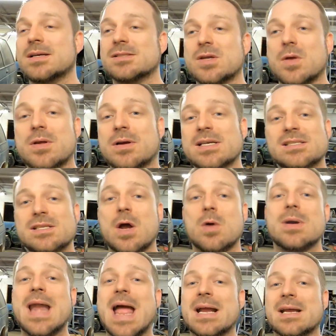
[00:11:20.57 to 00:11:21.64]
So there is
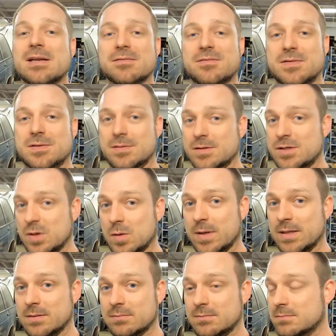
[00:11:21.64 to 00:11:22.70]
no negative to
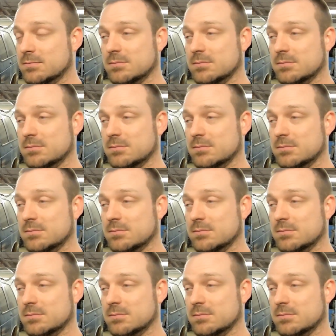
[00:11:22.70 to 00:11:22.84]
it,